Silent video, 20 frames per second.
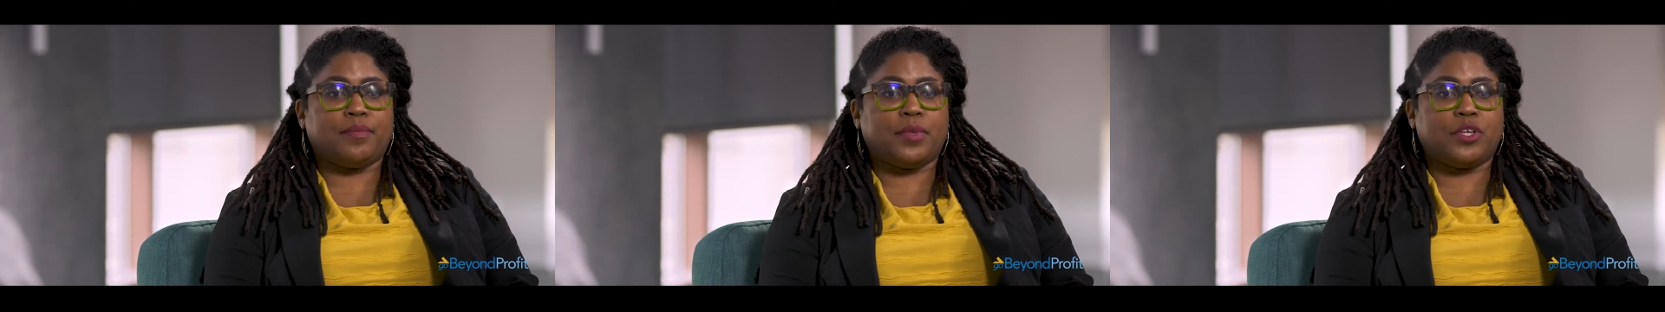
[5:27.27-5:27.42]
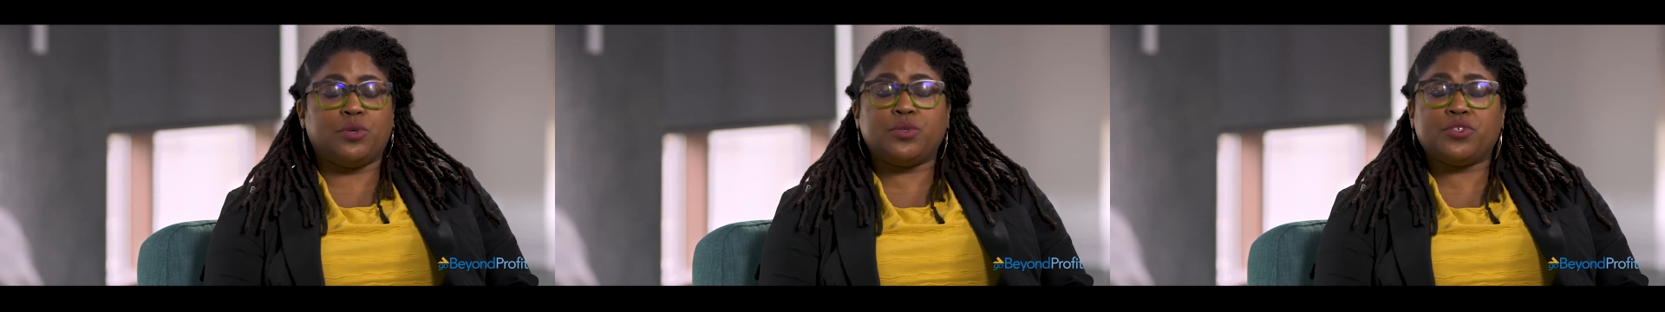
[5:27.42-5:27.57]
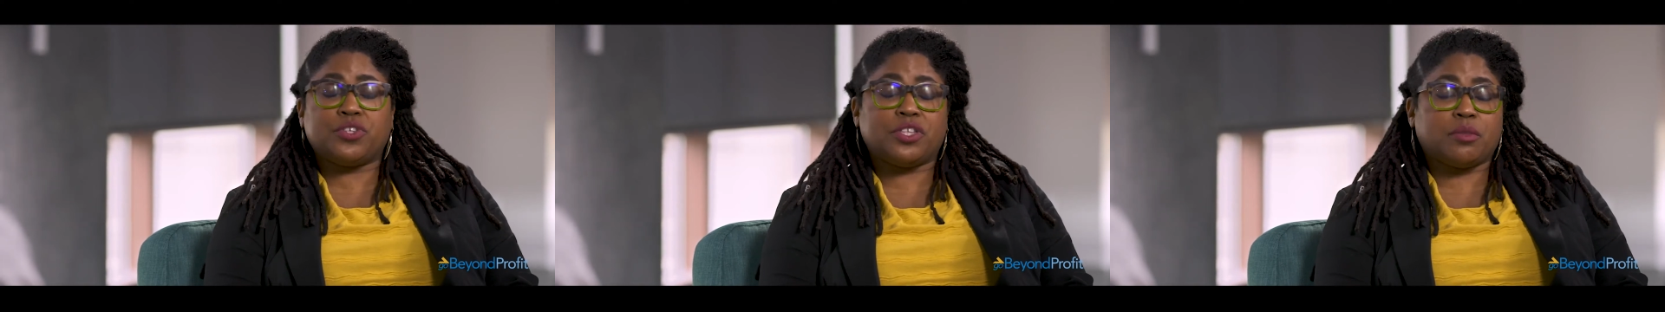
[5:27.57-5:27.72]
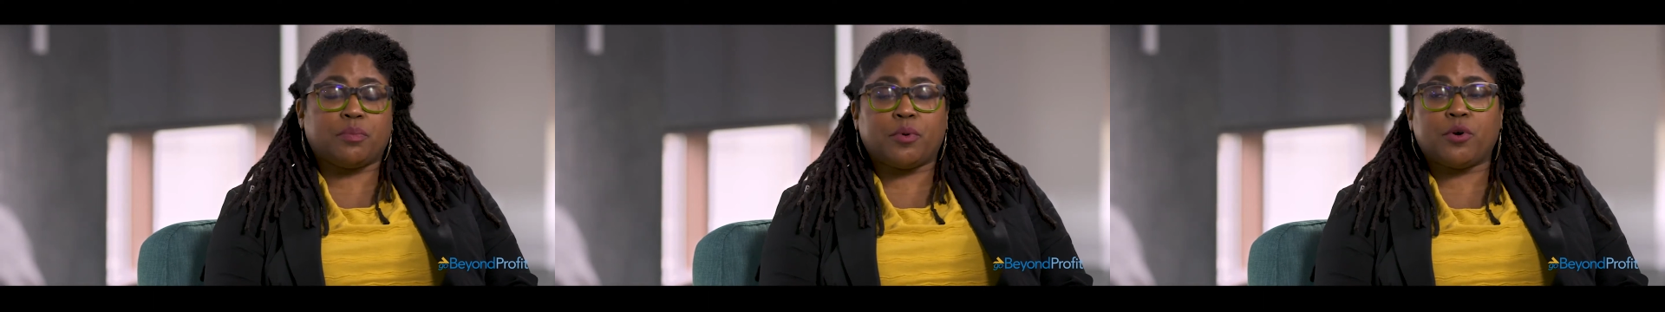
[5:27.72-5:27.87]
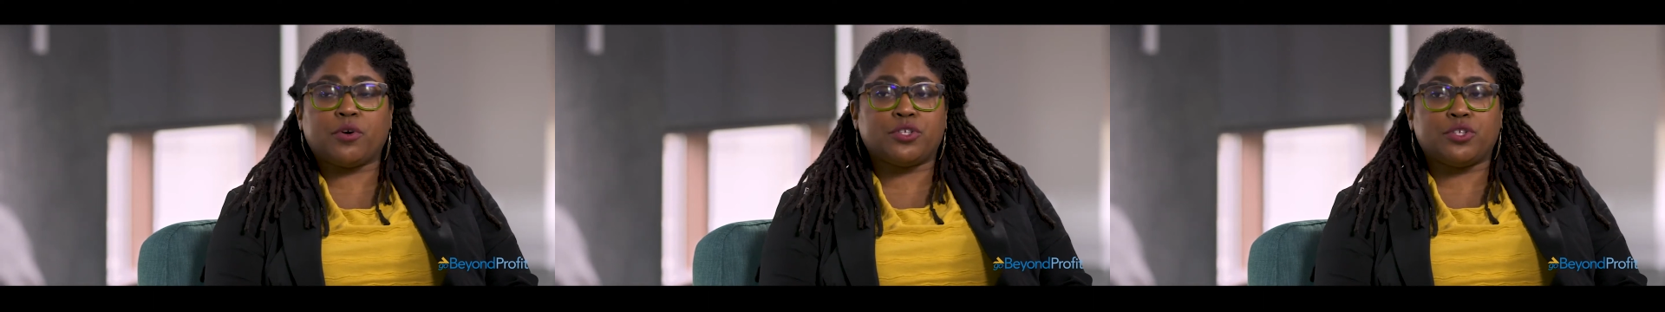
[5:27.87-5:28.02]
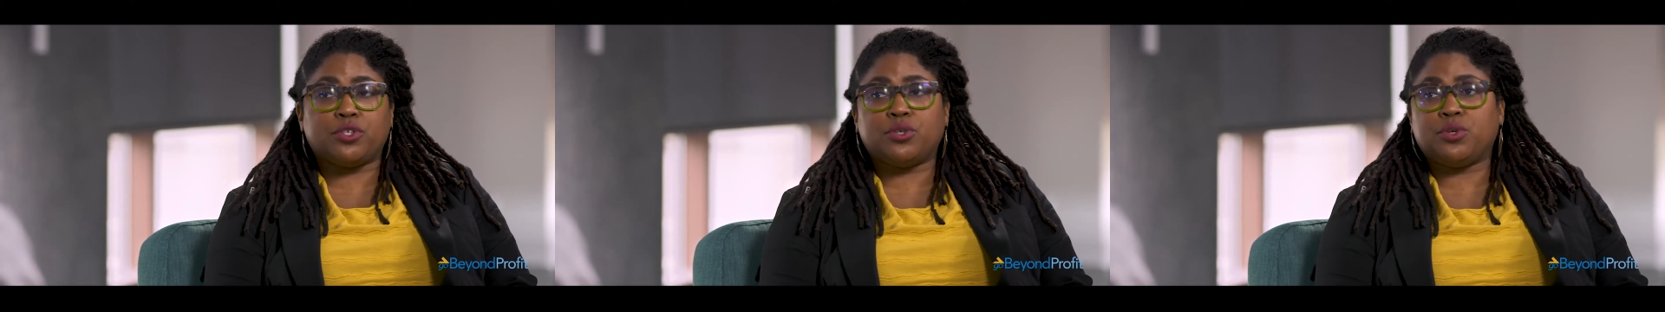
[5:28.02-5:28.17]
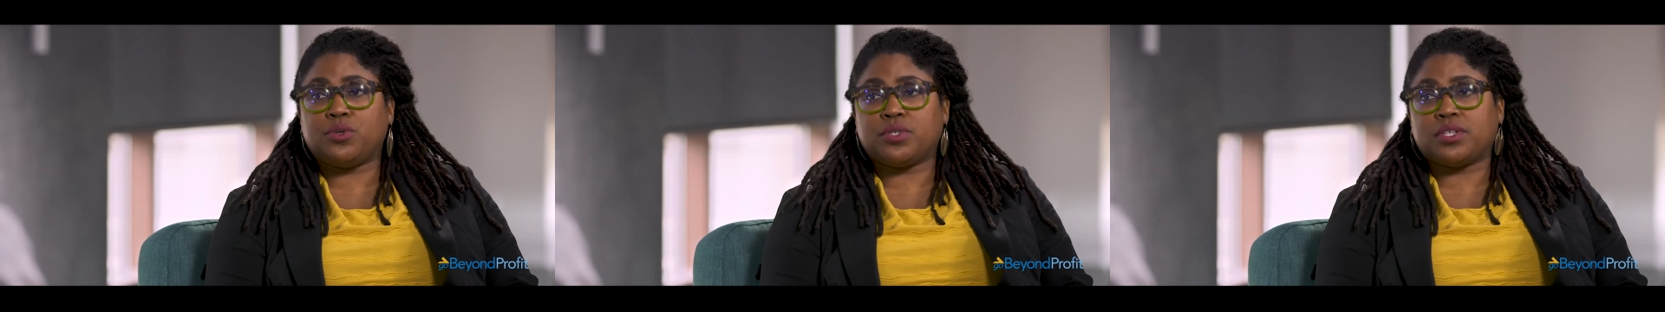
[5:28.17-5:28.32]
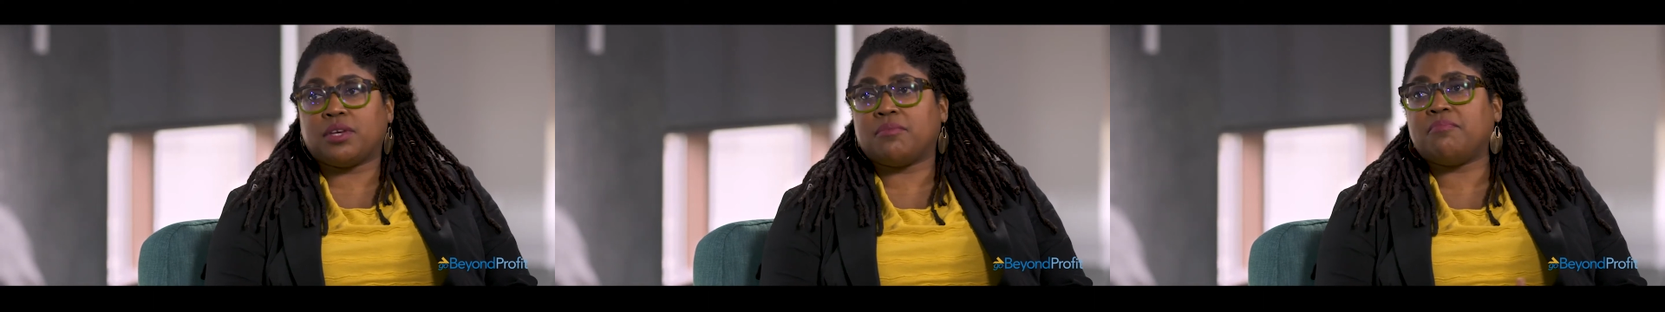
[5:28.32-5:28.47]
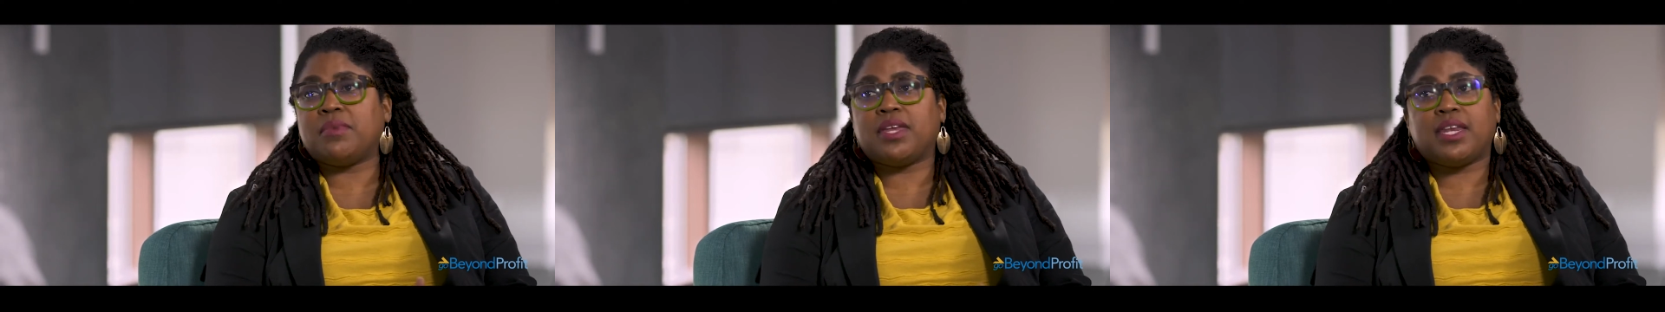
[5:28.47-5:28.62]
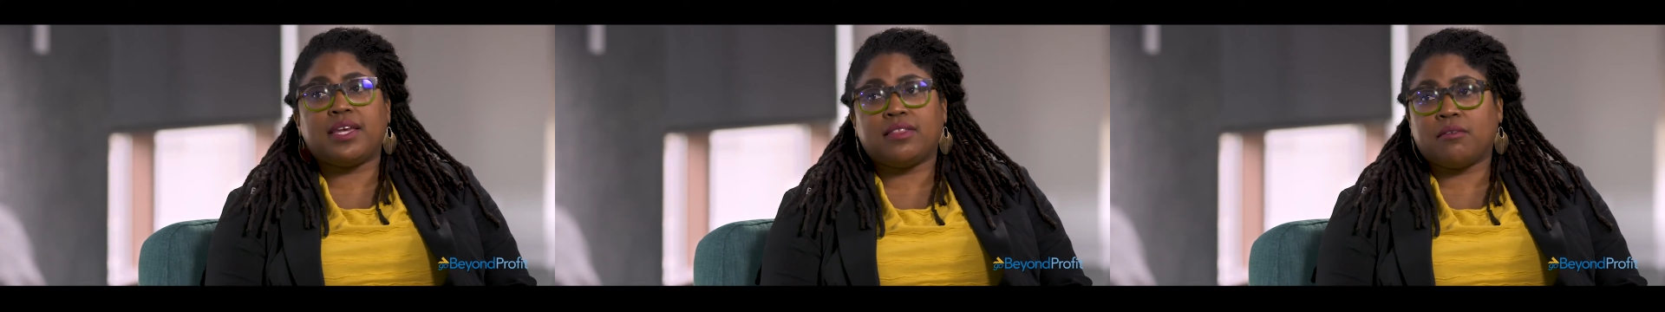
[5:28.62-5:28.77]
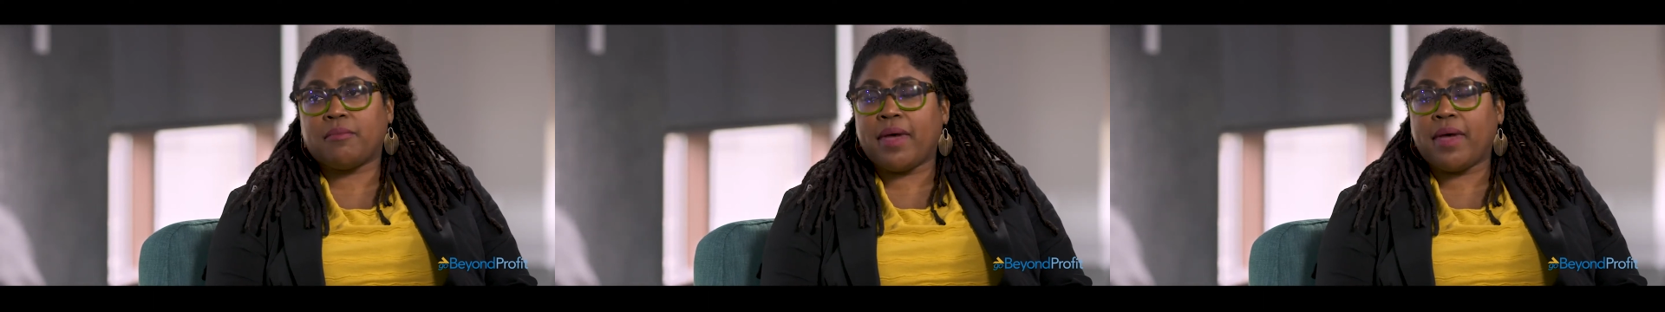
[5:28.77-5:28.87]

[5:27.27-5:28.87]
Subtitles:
Usually the person who's committing